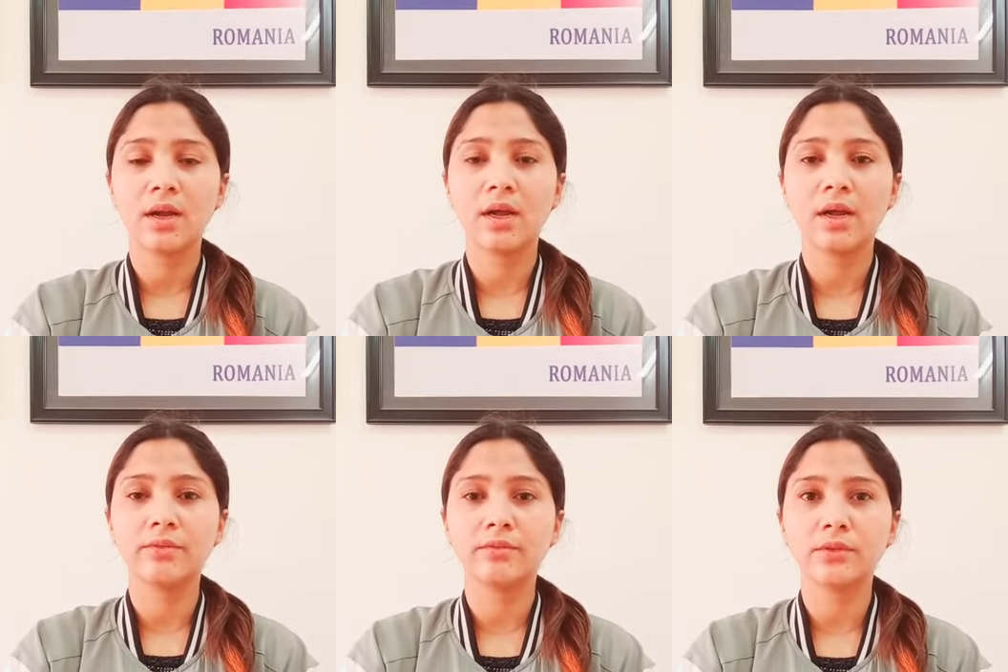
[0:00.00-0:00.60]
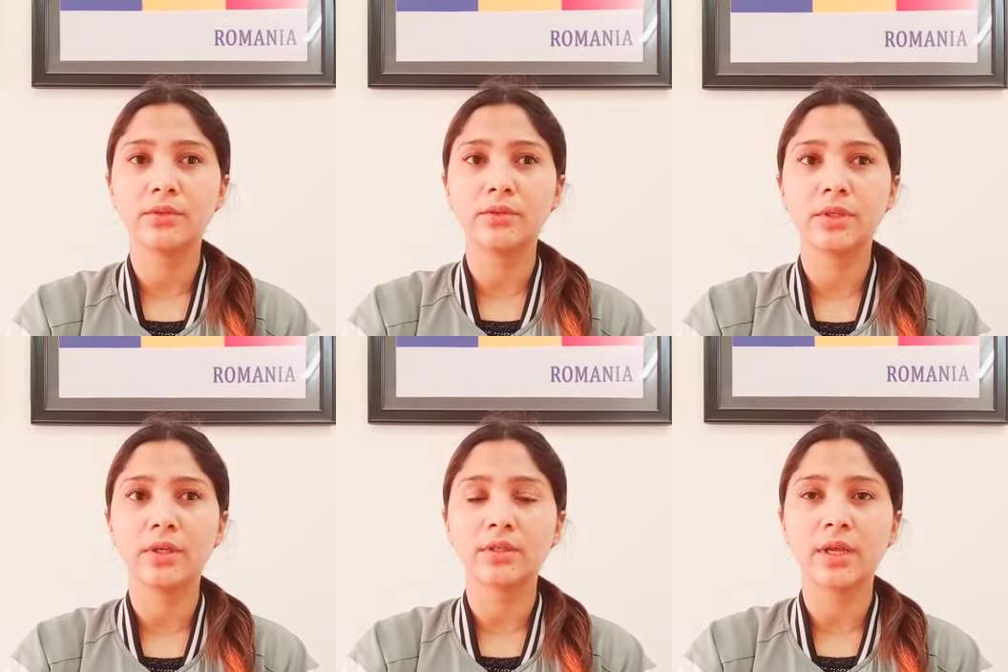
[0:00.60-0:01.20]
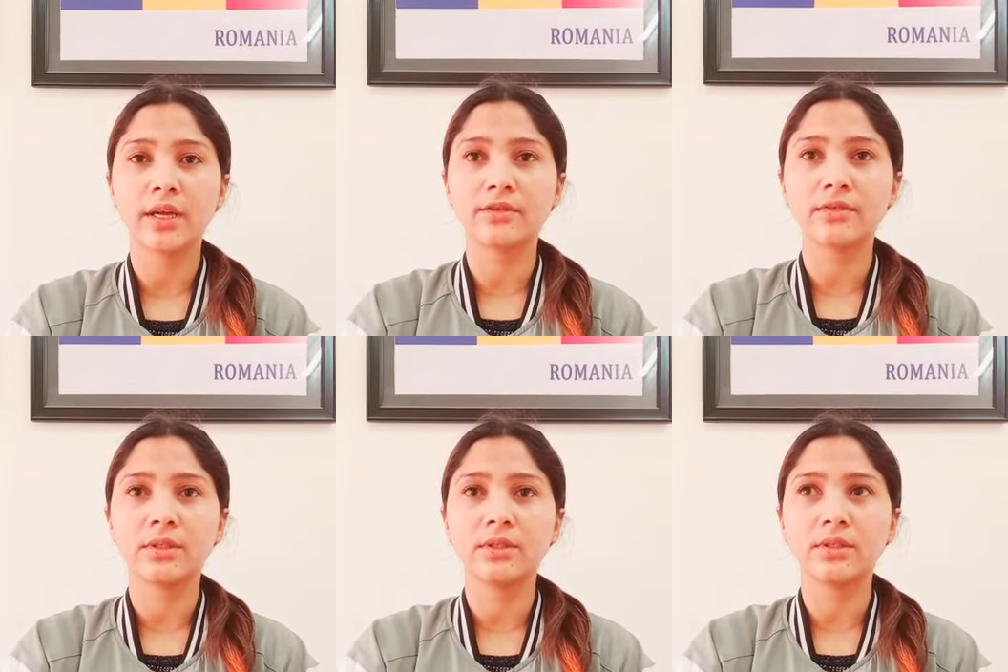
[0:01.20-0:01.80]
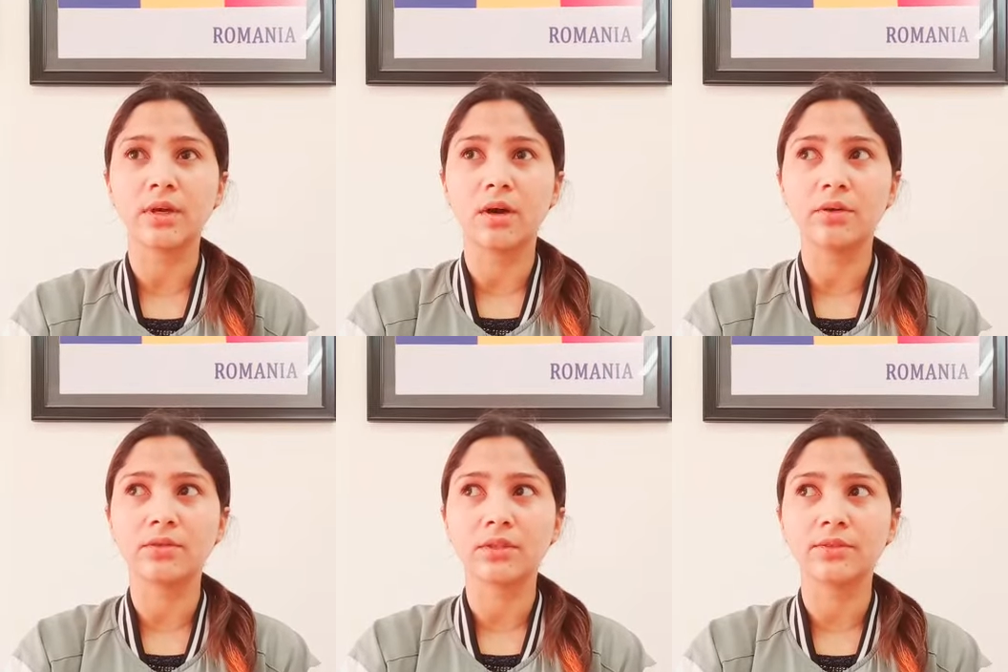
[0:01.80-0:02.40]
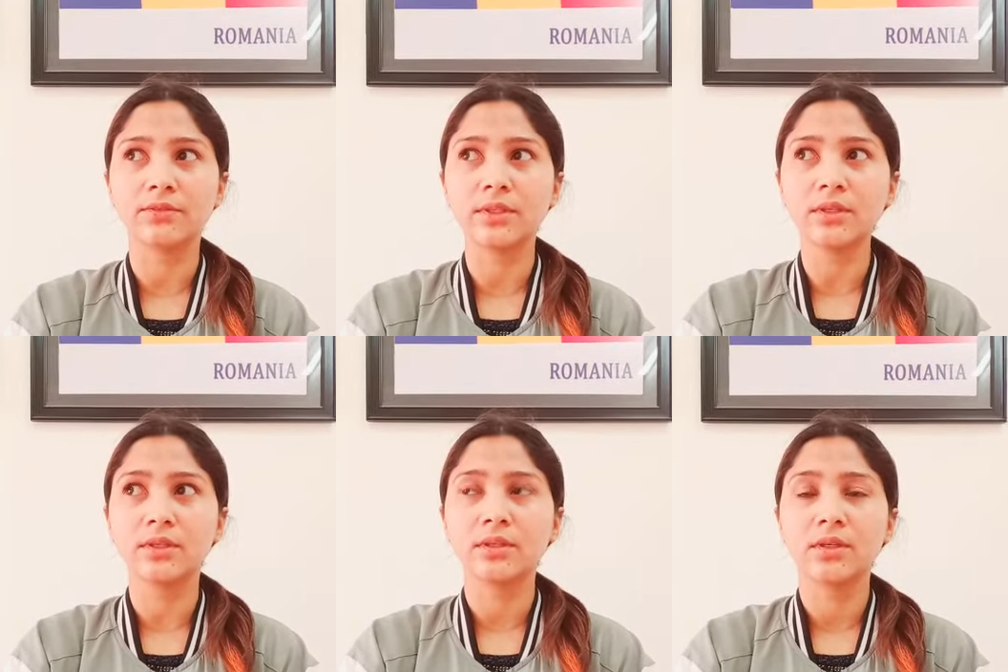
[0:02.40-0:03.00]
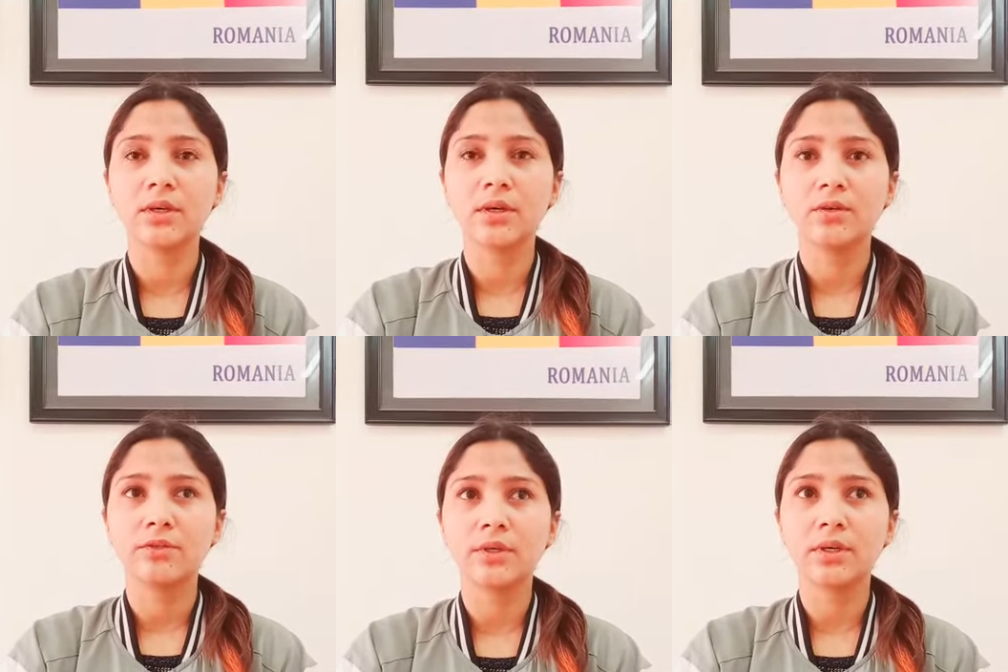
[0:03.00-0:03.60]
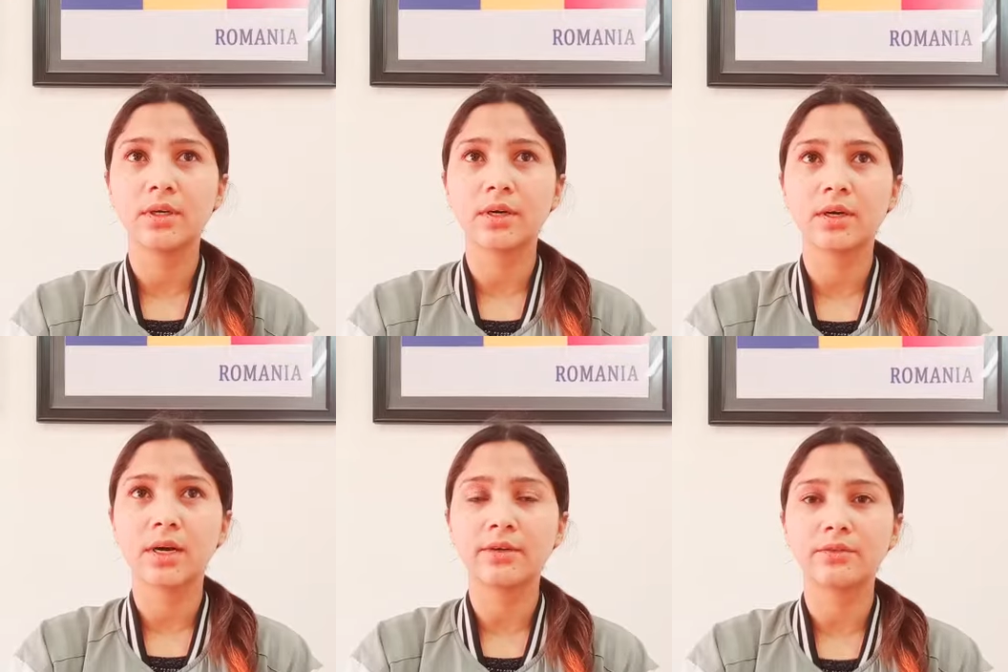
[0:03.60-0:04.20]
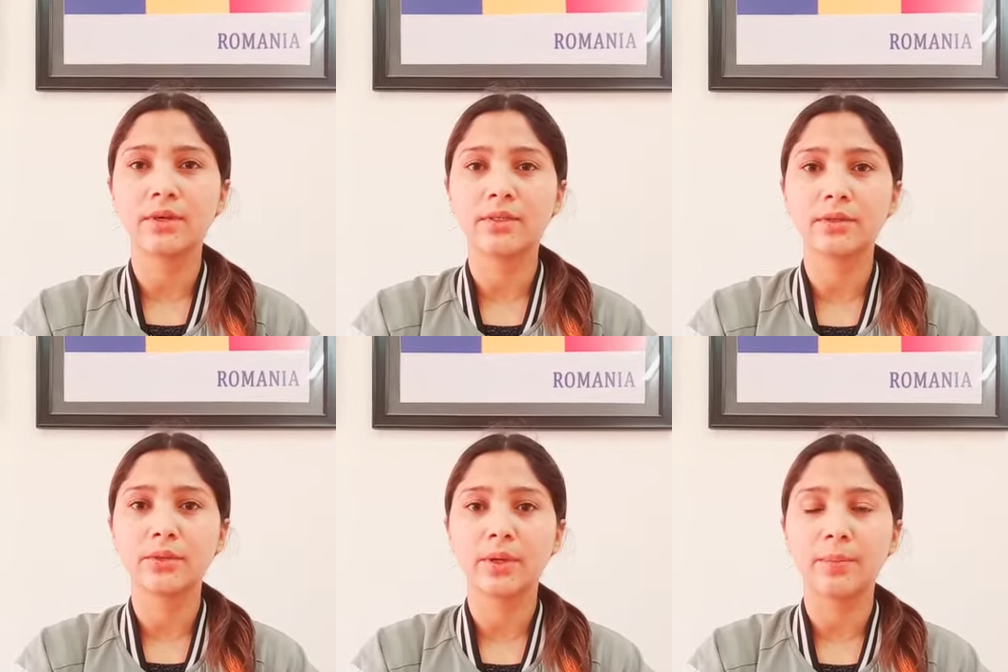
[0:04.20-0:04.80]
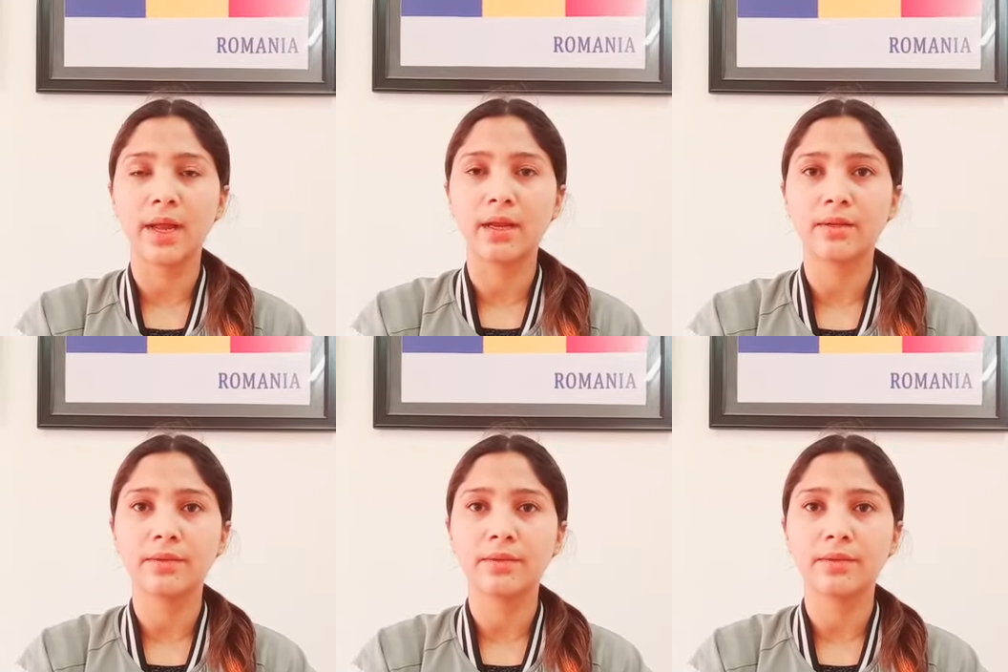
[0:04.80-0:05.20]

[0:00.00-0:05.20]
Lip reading: I have 2 years experience housekeeping for Kathmandu, Nepal.